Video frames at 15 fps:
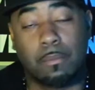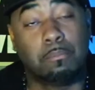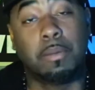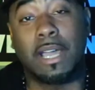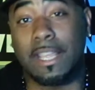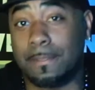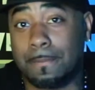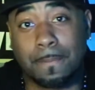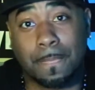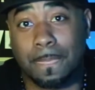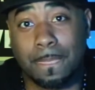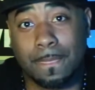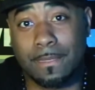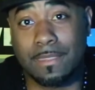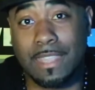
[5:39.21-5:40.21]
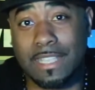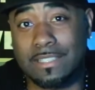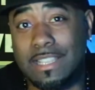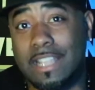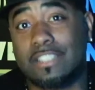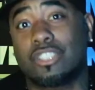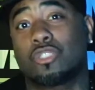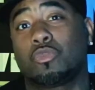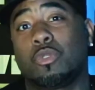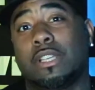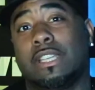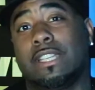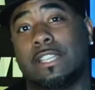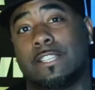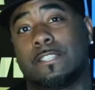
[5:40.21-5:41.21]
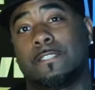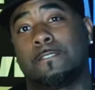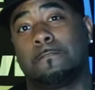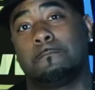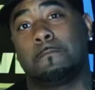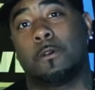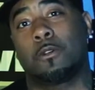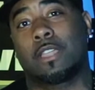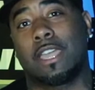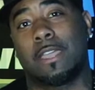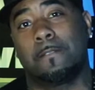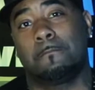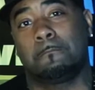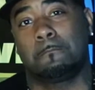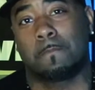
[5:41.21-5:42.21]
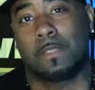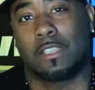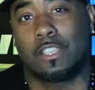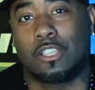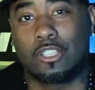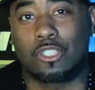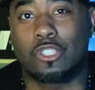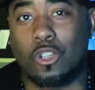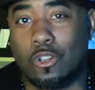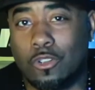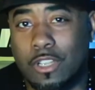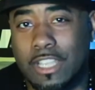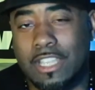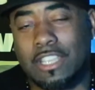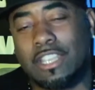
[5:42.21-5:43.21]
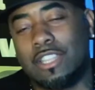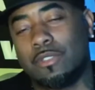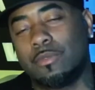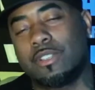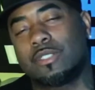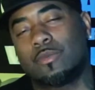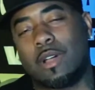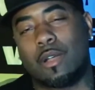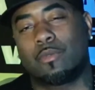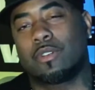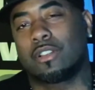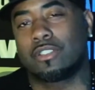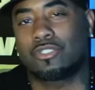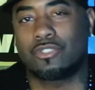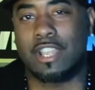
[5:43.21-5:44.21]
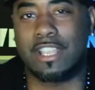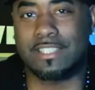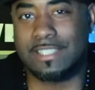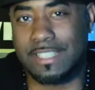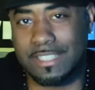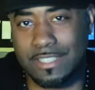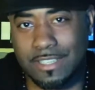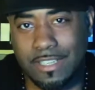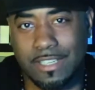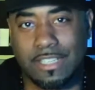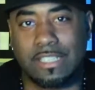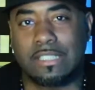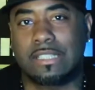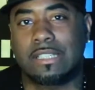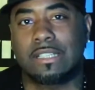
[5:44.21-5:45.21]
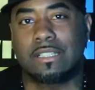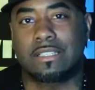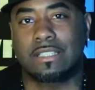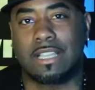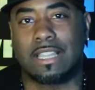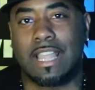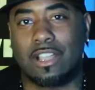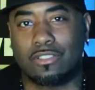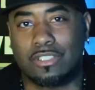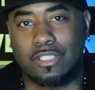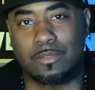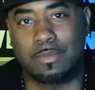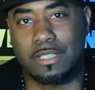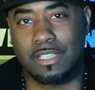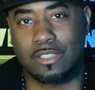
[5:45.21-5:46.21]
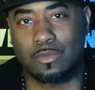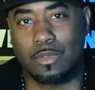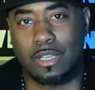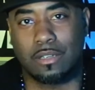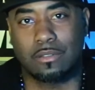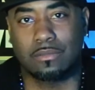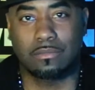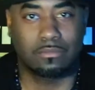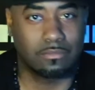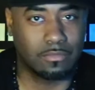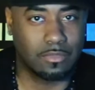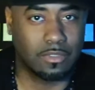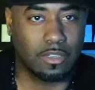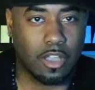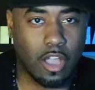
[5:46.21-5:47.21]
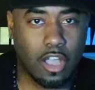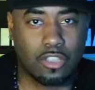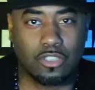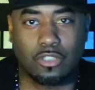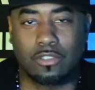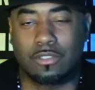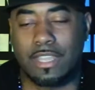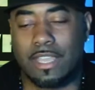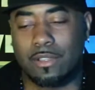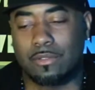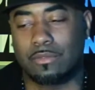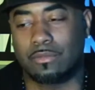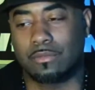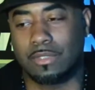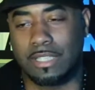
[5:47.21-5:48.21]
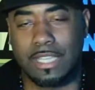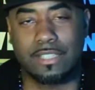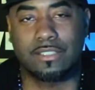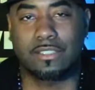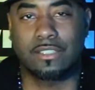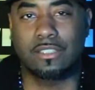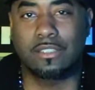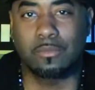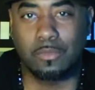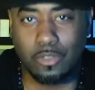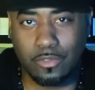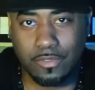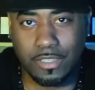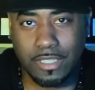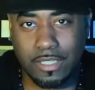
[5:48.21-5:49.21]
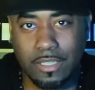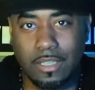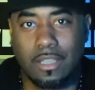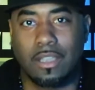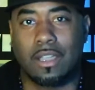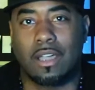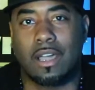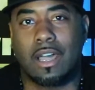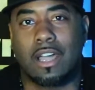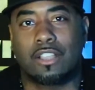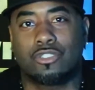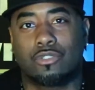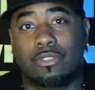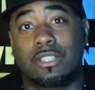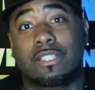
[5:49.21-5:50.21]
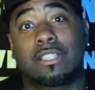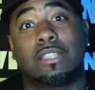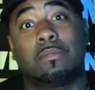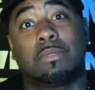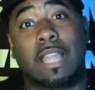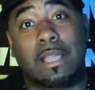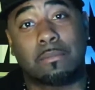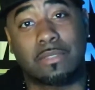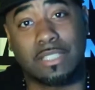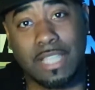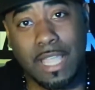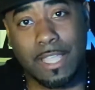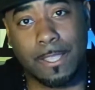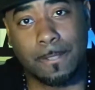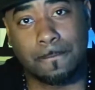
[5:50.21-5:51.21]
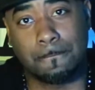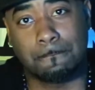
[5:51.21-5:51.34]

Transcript: But that's not just what it is, okay? So, and the reason why we're transitioning into sellouts is because, well, also that relates to the movie Judas and the Black Messiah.